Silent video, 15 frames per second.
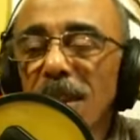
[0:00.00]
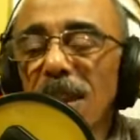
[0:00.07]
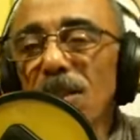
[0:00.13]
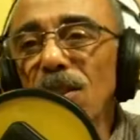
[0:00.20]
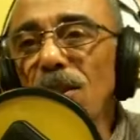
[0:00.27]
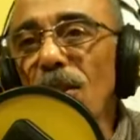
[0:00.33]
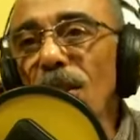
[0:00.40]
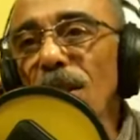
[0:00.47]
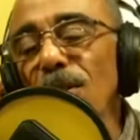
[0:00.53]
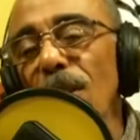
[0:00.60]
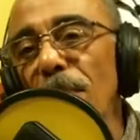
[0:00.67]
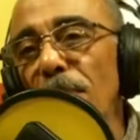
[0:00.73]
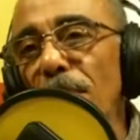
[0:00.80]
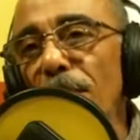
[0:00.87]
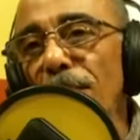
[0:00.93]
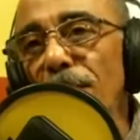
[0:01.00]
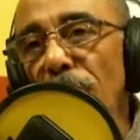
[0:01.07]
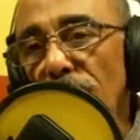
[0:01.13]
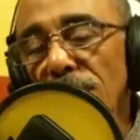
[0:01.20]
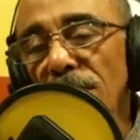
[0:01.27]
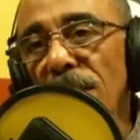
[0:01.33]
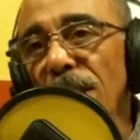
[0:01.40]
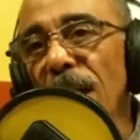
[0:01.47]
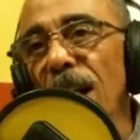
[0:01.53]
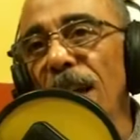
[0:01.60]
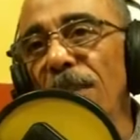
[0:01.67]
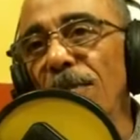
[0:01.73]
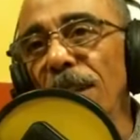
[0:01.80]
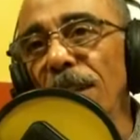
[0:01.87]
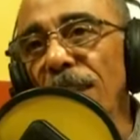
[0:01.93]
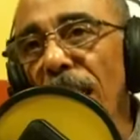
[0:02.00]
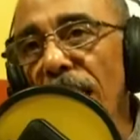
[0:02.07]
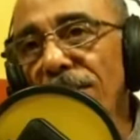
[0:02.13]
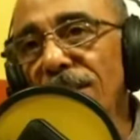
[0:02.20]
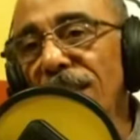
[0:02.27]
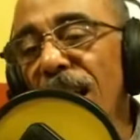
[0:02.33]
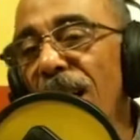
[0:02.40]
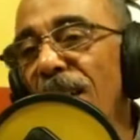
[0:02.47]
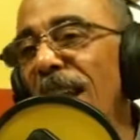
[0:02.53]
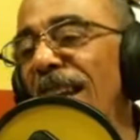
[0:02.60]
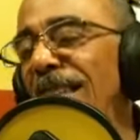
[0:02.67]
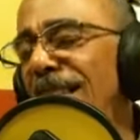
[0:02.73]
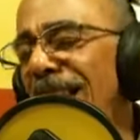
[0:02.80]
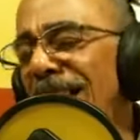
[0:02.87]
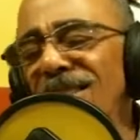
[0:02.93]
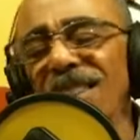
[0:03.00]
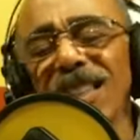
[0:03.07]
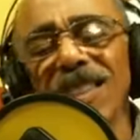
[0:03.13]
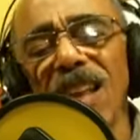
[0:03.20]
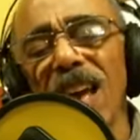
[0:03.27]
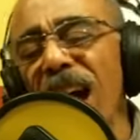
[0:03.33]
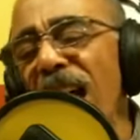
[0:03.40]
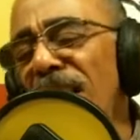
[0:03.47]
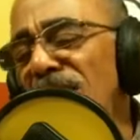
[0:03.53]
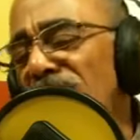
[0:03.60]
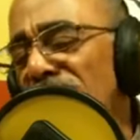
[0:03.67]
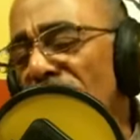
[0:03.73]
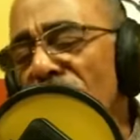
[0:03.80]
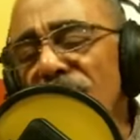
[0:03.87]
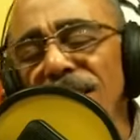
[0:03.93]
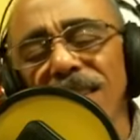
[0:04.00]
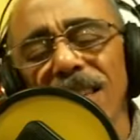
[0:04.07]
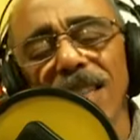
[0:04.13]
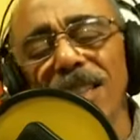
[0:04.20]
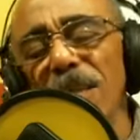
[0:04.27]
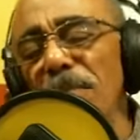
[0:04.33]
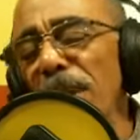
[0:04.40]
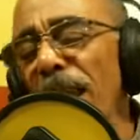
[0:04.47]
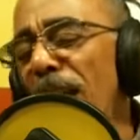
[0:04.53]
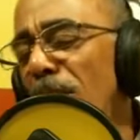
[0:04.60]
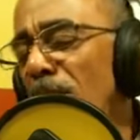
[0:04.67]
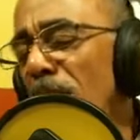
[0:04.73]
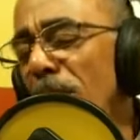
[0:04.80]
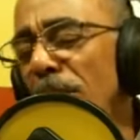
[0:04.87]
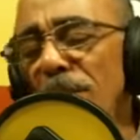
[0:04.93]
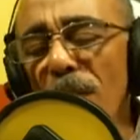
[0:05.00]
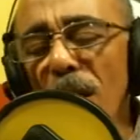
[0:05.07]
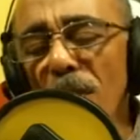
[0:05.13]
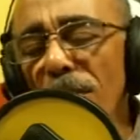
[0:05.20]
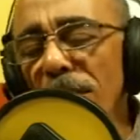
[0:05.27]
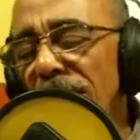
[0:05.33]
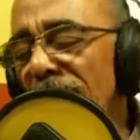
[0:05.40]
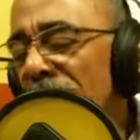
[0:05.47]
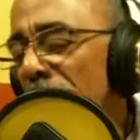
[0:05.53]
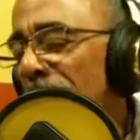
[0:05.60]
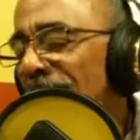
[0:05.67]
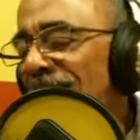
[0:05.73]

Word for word: They're showing you a perversion of a lifestyle. And yes, it's a hot show. And yes, a black woman wrote it. But